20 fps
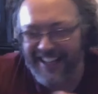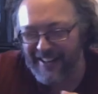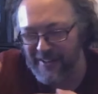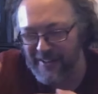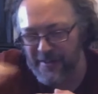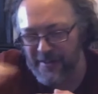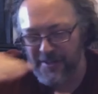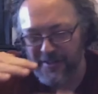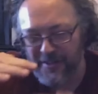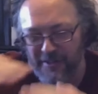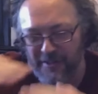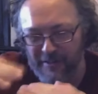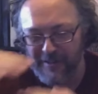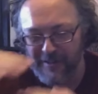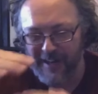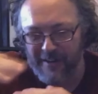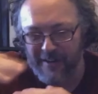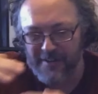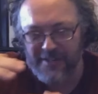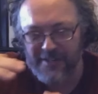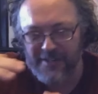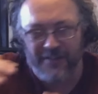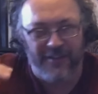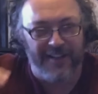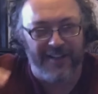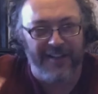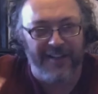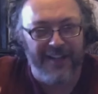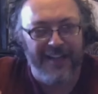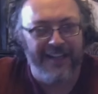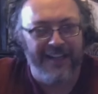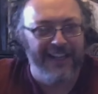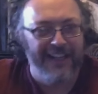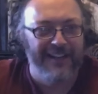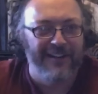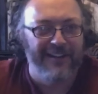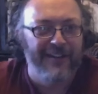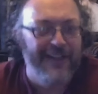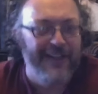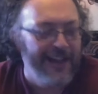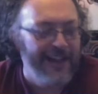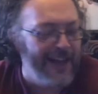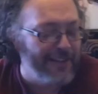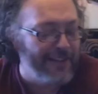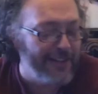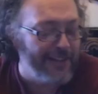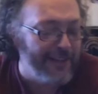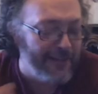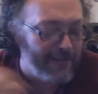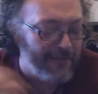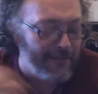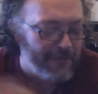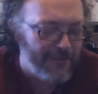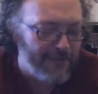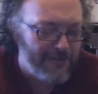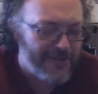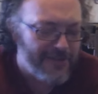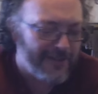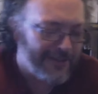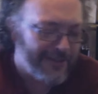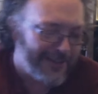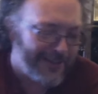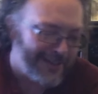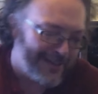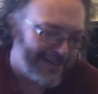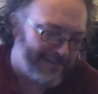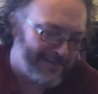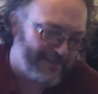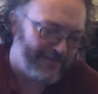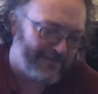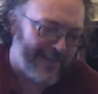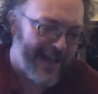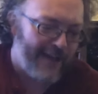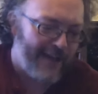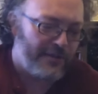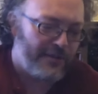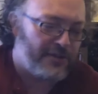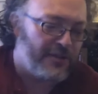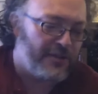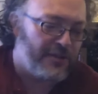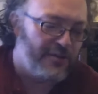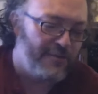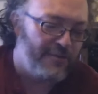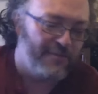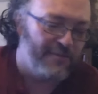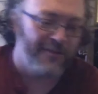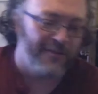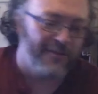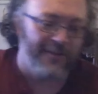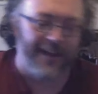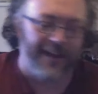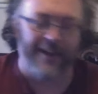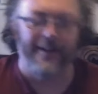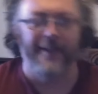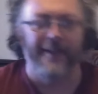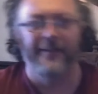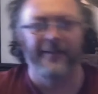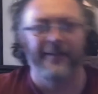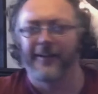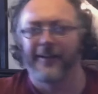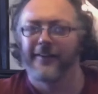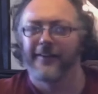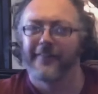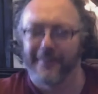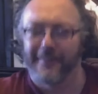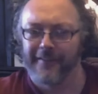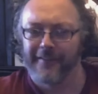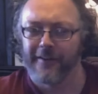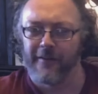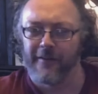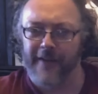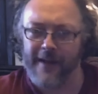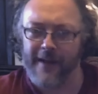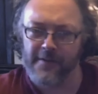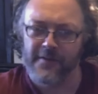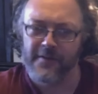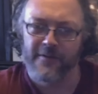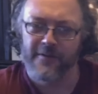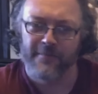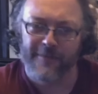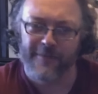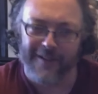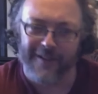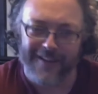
there's two, you know, I think, it, what was it? Um, Alice Cooper, uh, you know, Alice Cooper.